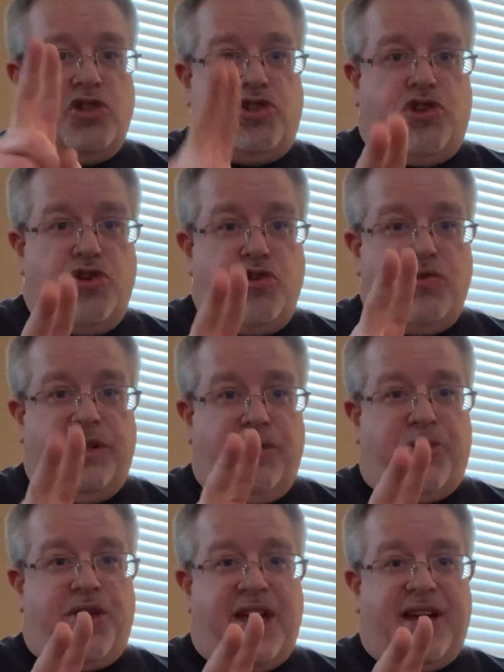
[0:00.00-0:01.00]
two little
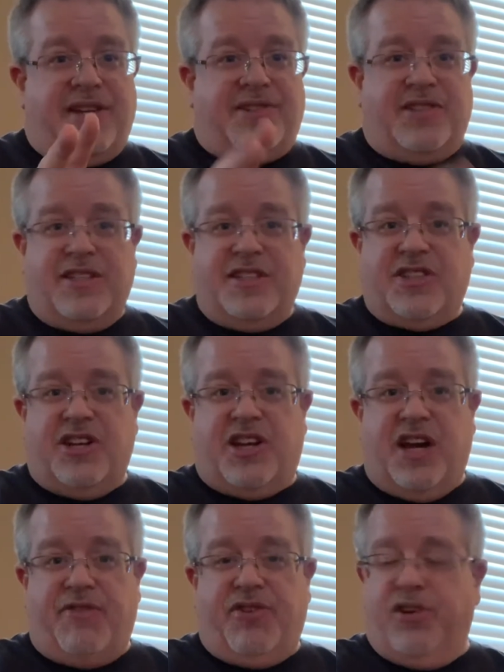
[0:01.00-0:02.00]
things is going to
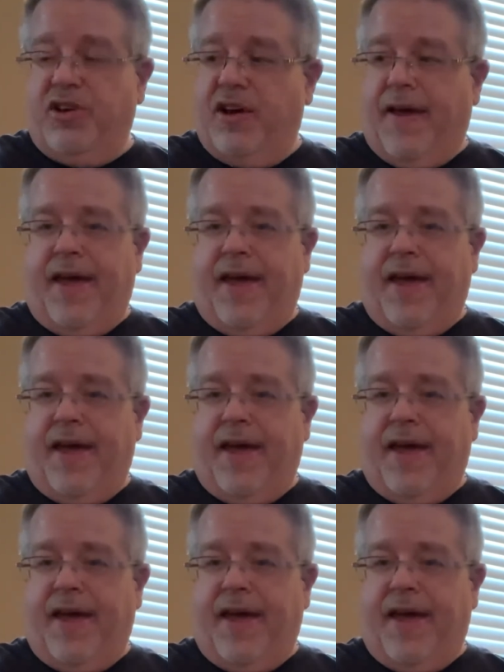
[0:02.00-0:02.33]
cover